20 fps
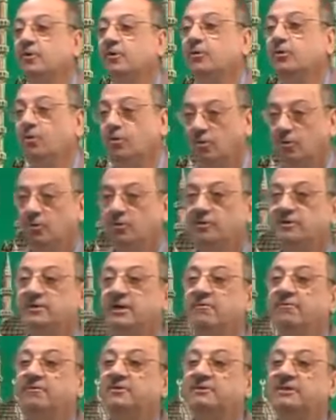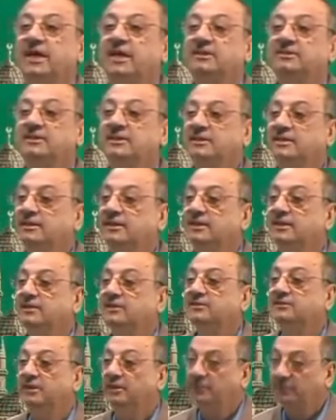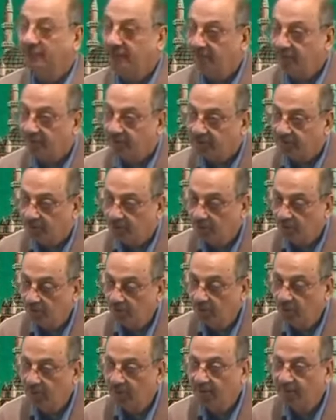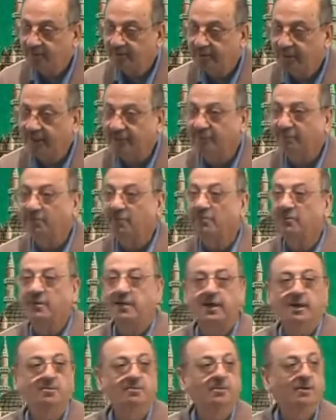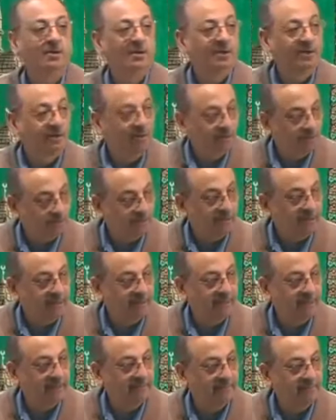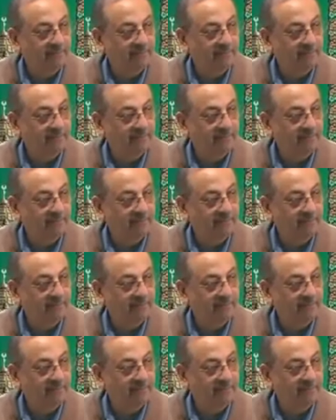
kullu is emphasizing something majroor, then it will become kullihim.